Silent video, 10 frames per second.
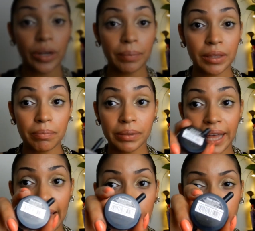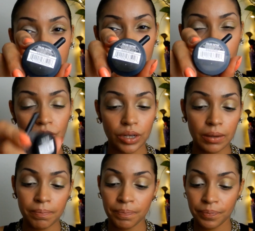up the Black Mystery
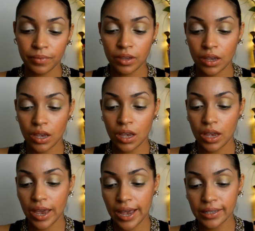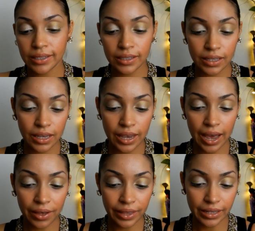and see
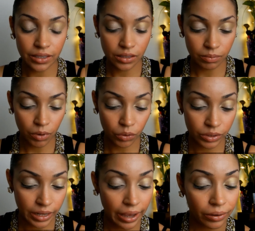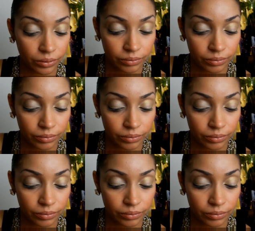how that smokes out.